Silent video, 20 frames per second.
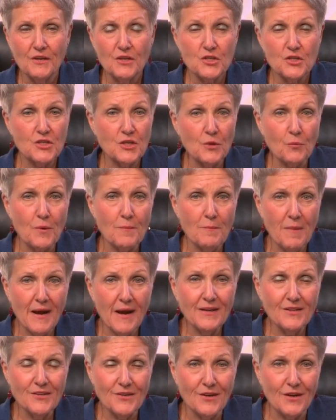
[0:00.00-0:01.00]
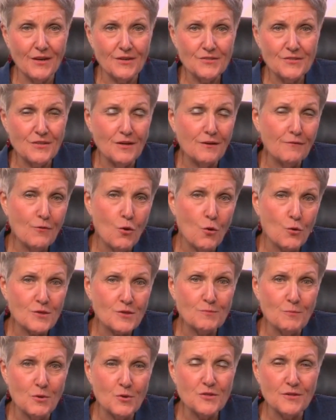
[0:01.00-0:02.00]
she reminded us, and of course
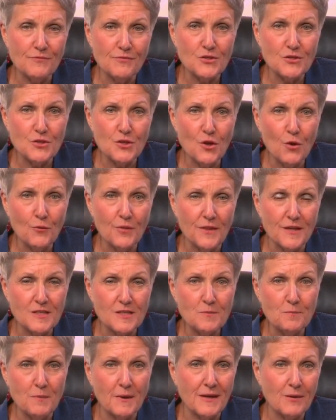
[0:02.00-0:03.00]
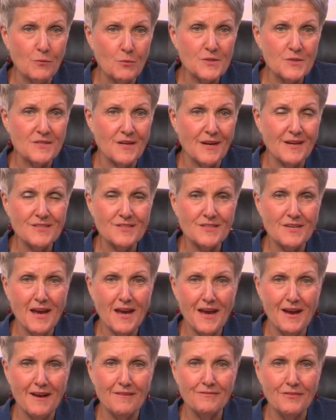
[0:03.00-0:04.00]
most of us know this, but it was nice to
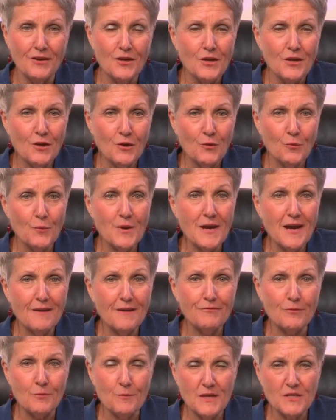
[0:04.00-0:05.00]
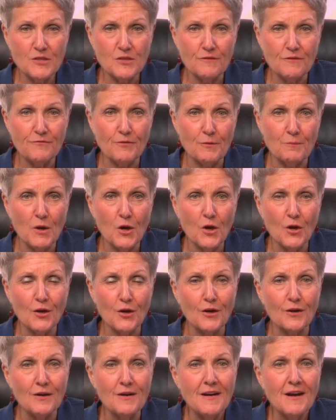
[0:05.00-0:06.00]
have reaffirmation from
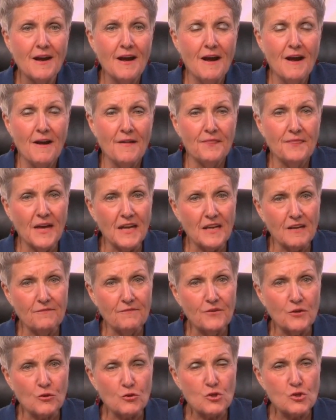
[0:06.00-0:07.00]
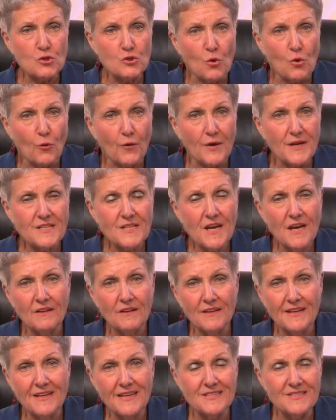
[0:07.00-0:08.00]
her, that if your
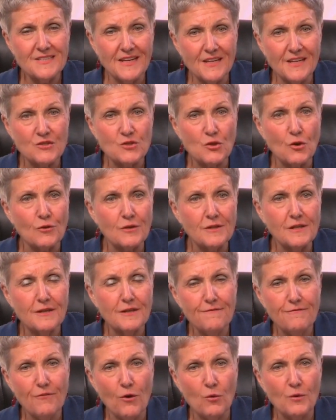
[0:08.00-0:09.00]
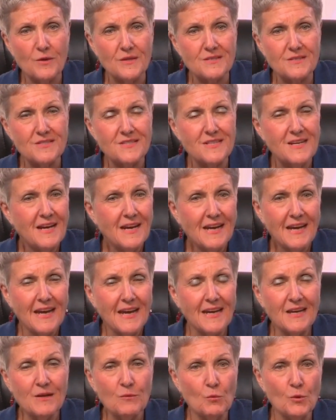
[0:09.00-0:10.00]
storytelling is internally focused,
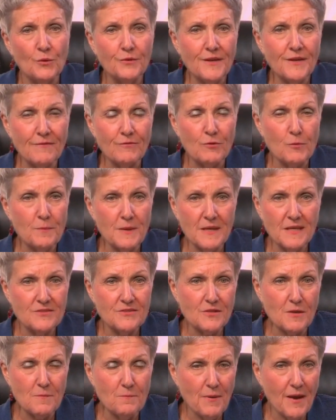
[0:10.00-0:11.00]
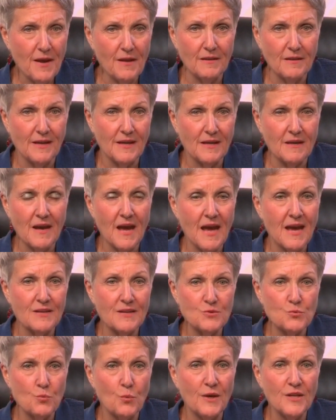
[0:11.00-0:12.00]
it will never be as compelling
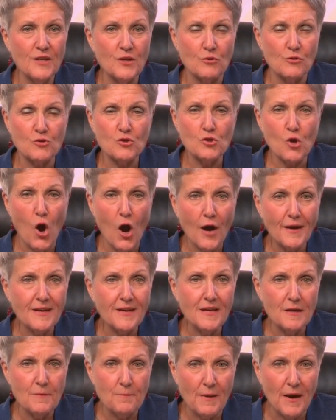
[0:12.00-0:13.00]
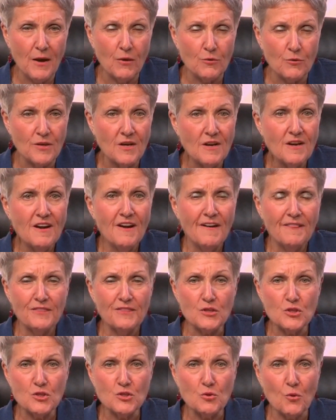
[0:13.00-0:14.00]
as when you're talking about the
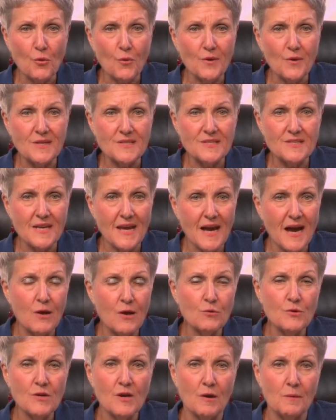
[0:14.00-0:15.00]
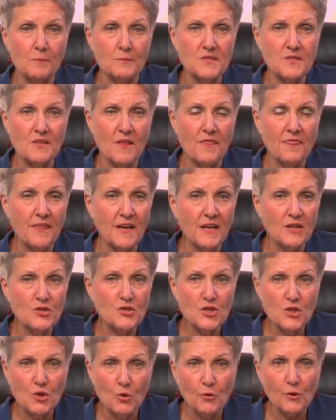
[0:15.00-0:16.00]
stories, the outcomes, the things
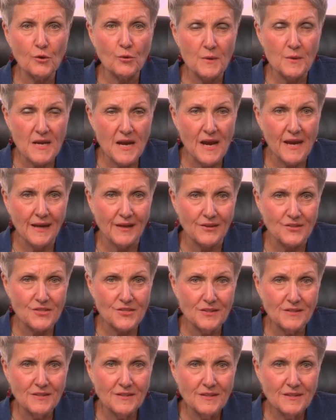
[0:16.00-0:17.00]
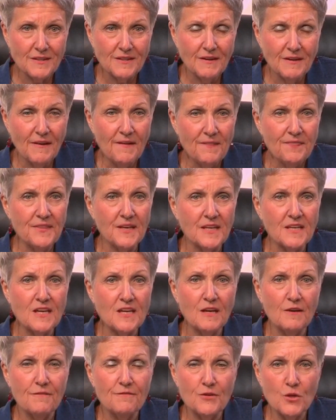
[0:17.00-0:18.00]
you create that
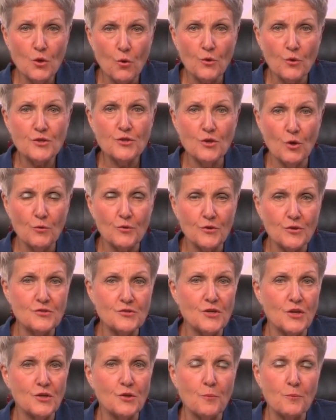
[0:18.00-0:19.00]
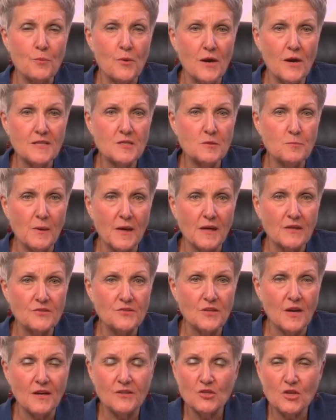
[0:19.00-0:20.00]
give your donors and your
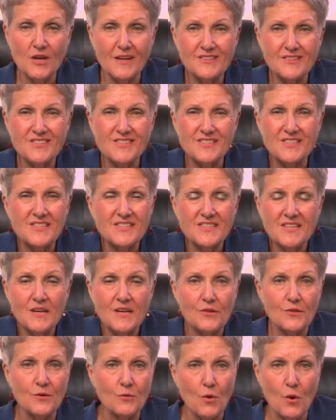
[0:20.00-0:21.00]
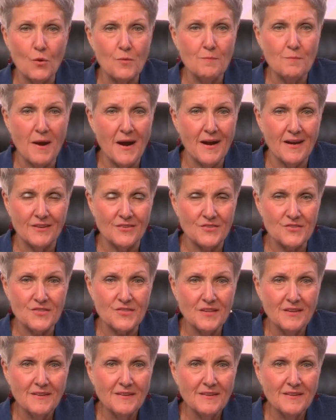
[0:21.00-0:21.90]
prospects a chance to see in their own minds